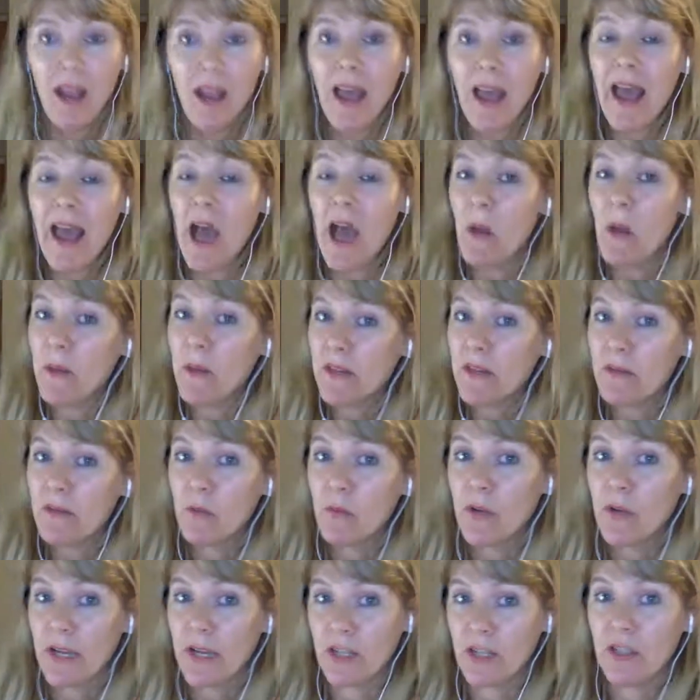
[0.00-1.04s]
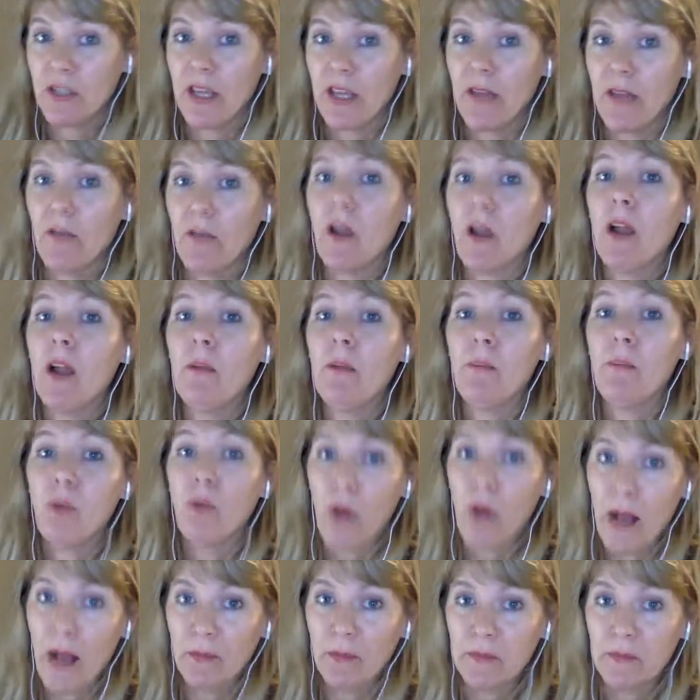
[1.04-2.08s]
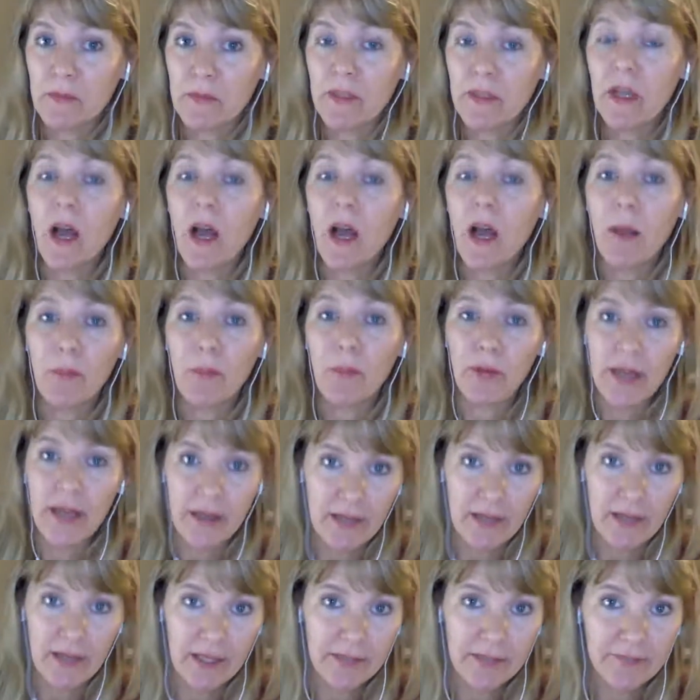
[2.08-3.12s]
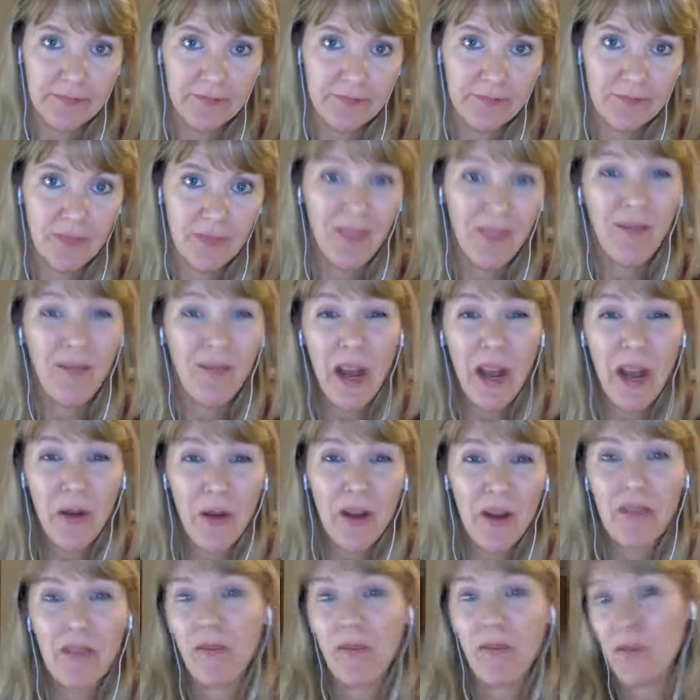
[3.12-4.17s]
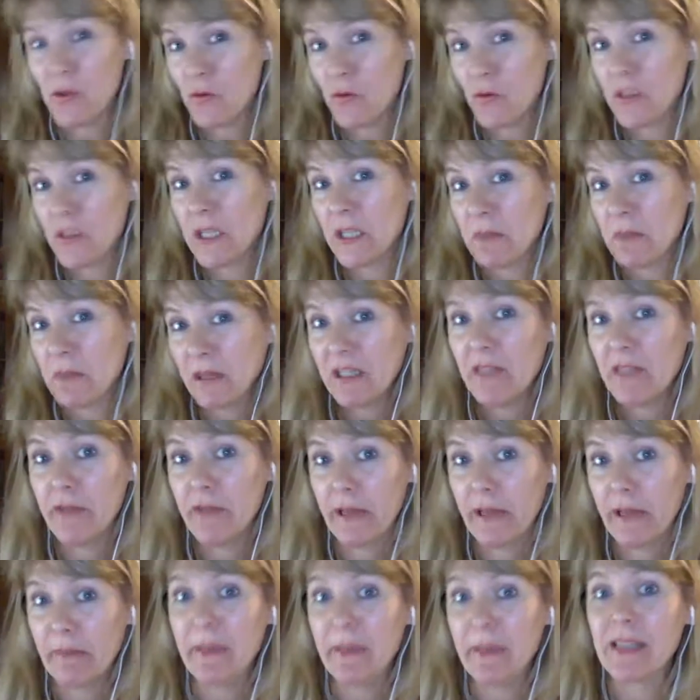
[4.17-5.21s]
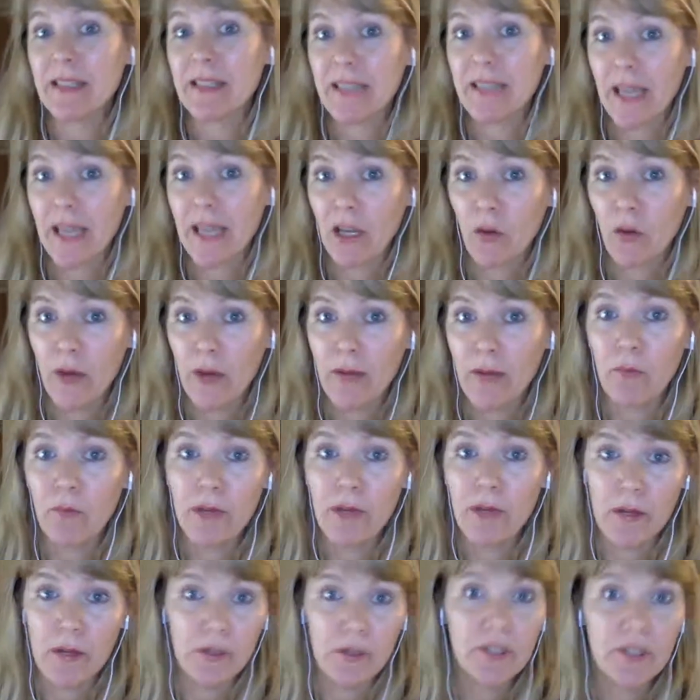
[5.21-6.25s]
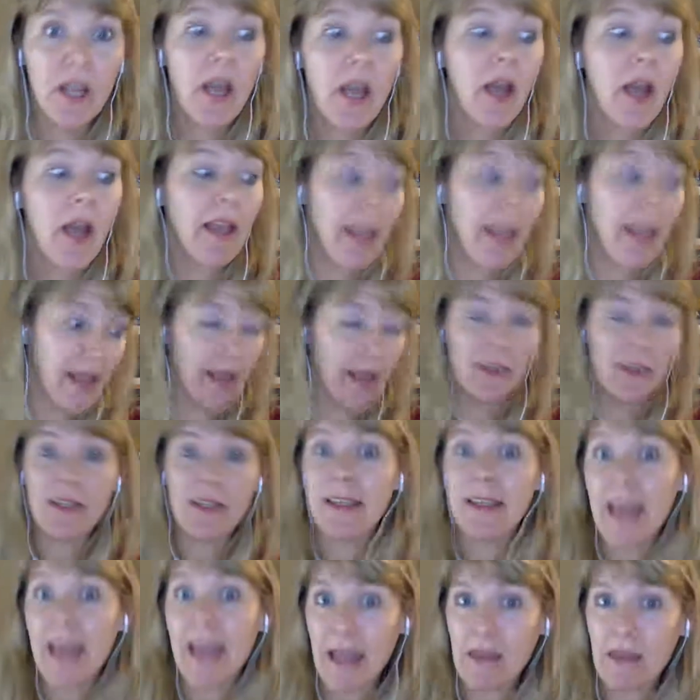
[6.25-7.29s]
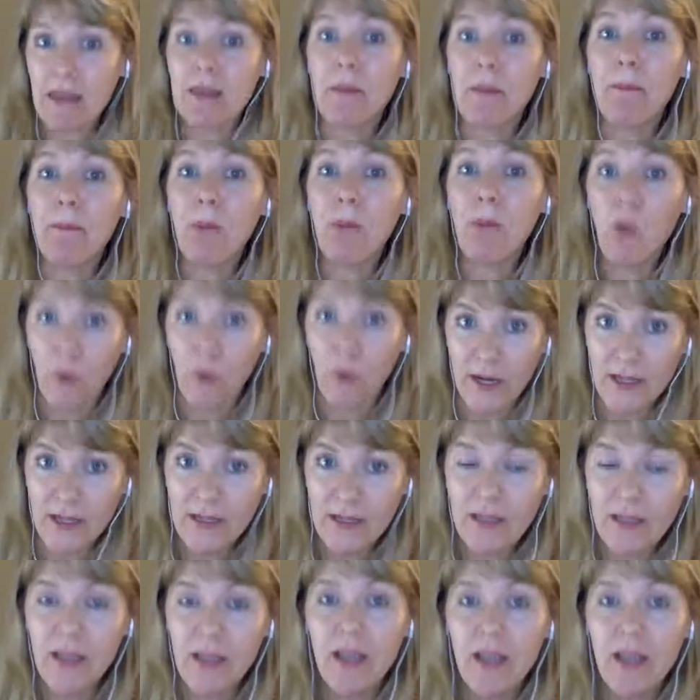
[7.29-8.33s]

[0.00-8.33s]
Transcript: how many of them would actually have problems comprehending it? Very few, typically developing second grade readers, can't get the point,